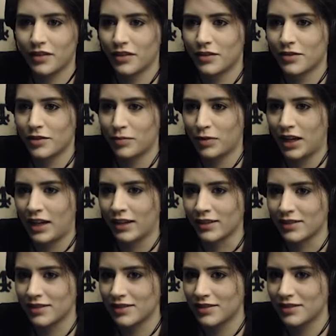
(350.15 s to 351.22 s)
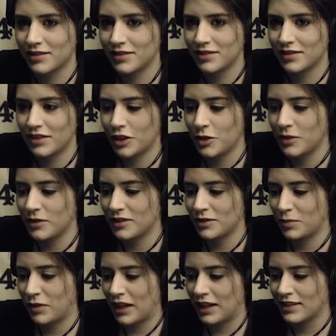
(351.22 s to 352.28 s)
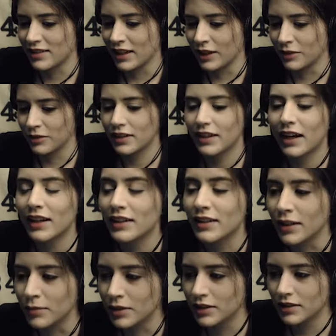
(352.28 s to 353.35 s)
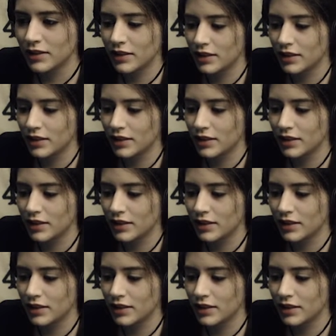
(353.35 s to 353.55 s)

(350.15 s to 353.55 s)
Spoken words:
supplies. It uses supplies now. God damn it.